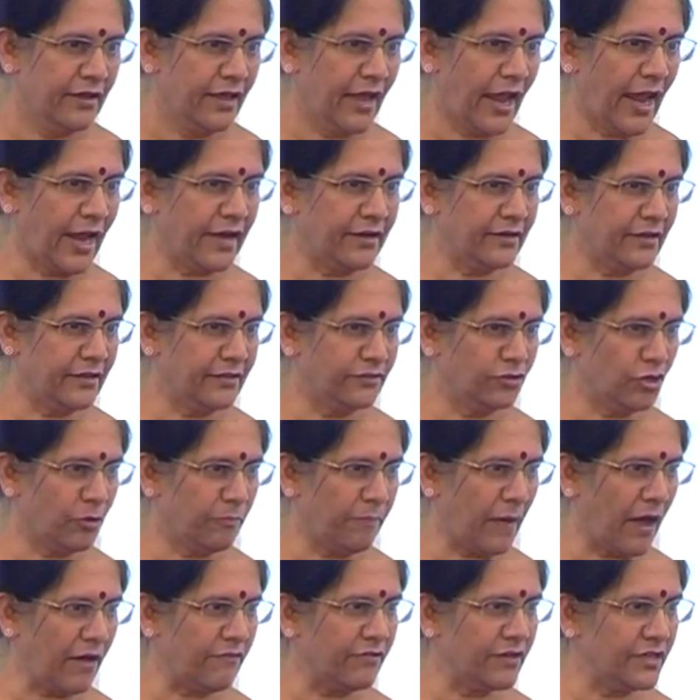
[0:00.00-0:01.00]
And in your
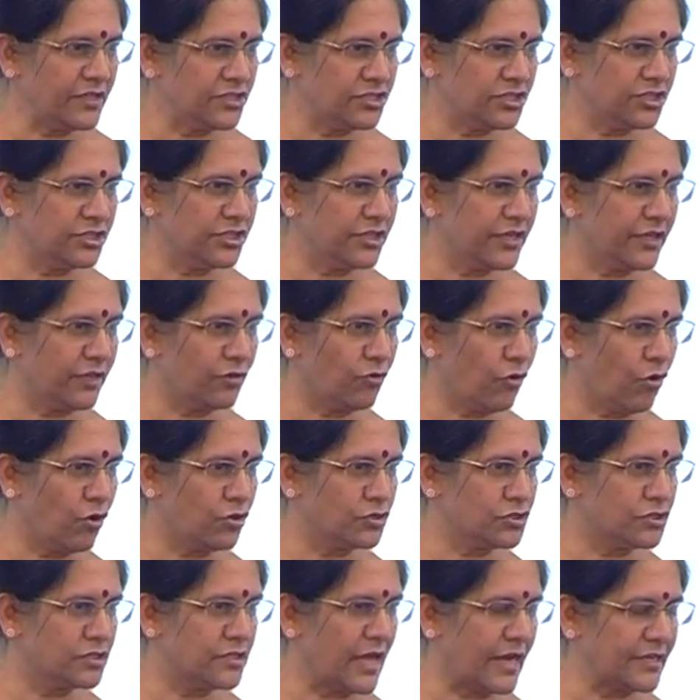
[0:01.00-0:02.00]
power engineering
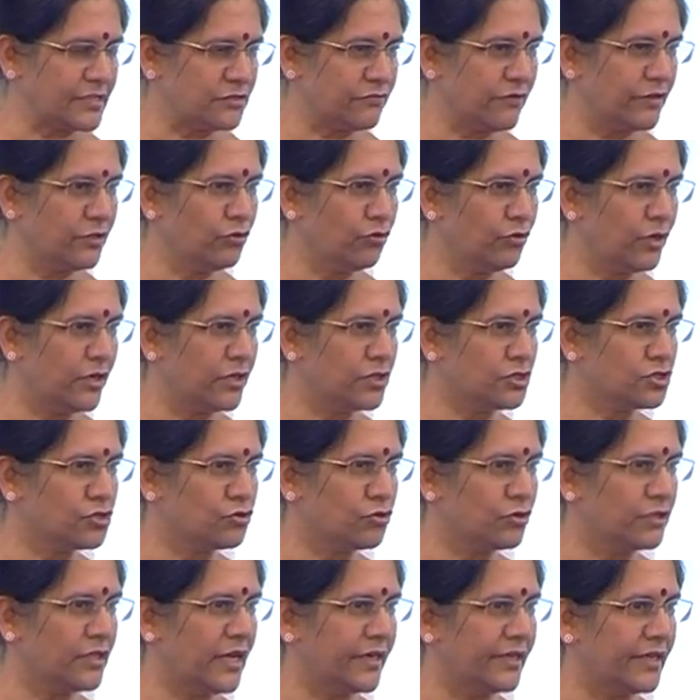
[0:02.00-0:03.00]
course, that's when you
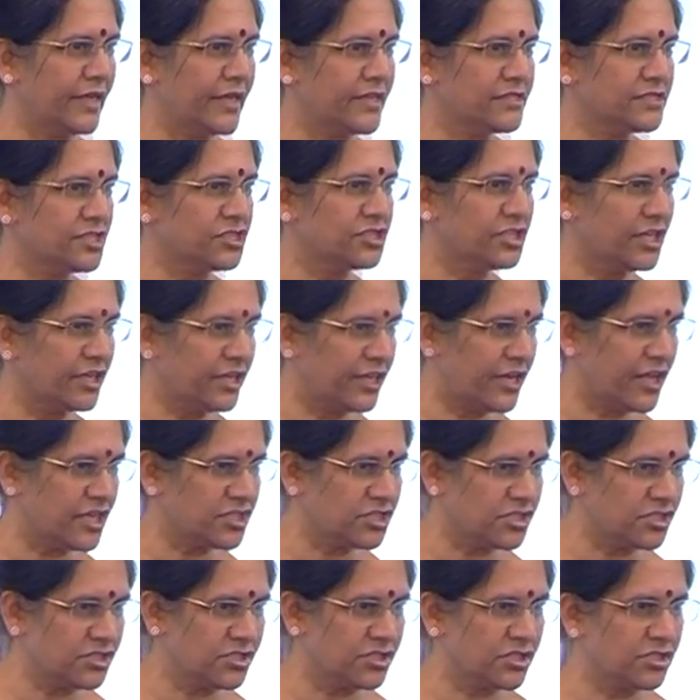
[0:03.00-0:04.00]
understood that there is a
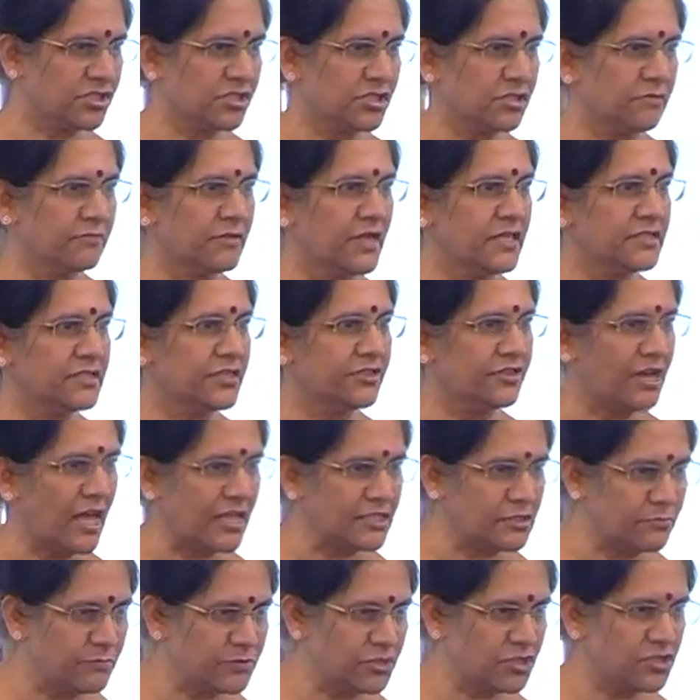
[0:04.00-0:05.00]
generation system, there is a
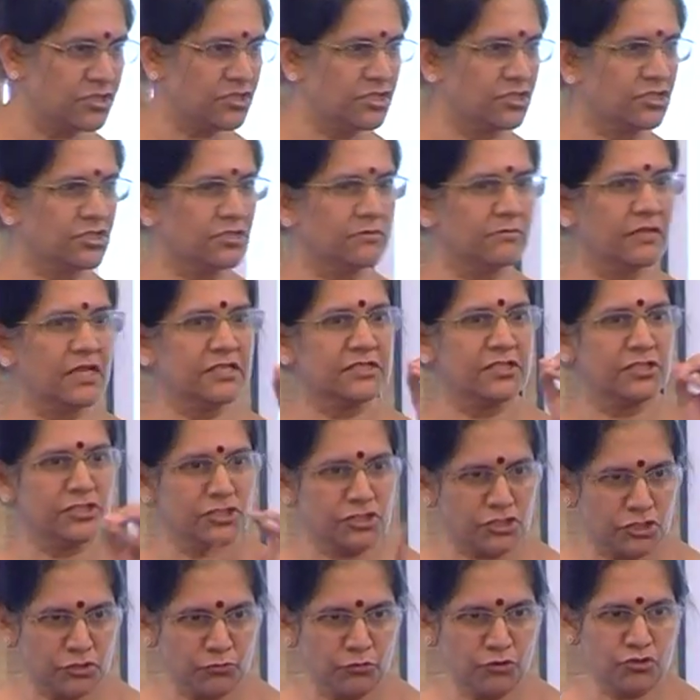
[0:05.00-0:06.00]
transmission system, there is a
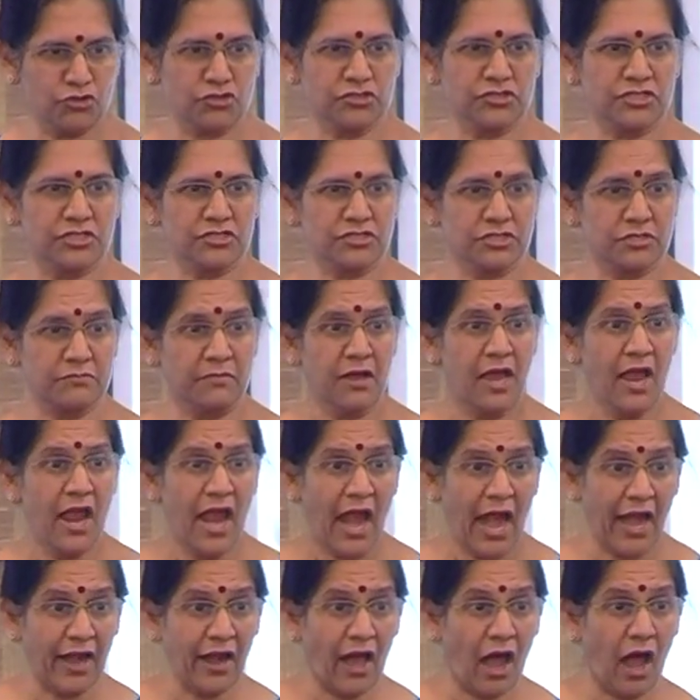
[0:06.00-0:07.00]
distribution system,
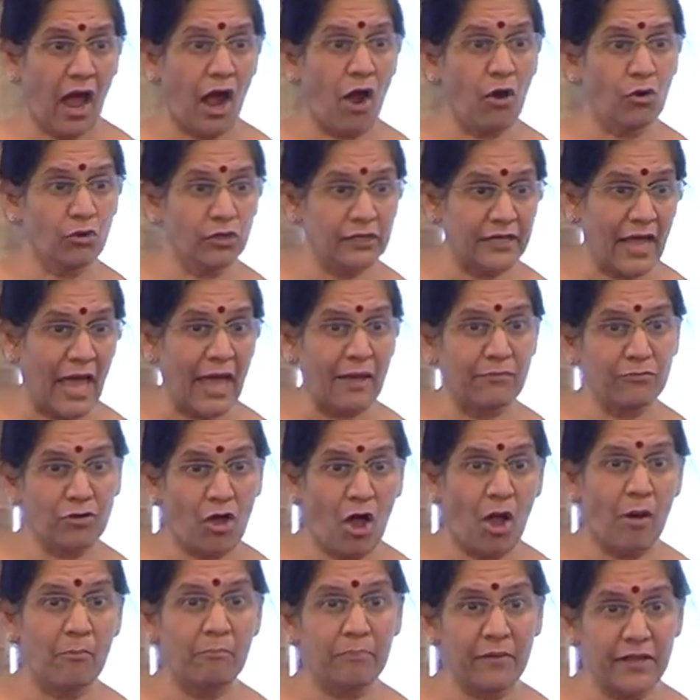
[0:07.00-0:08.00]
and how damn
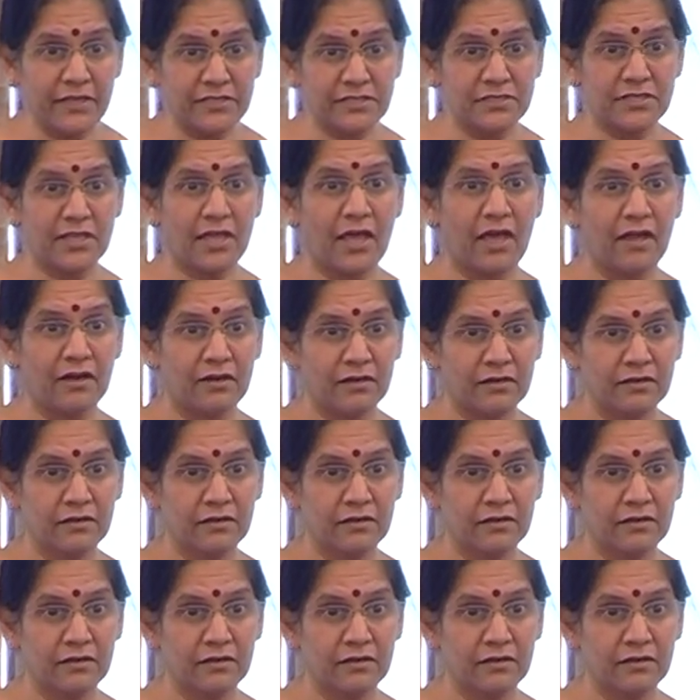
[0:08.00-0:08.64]
complex they are.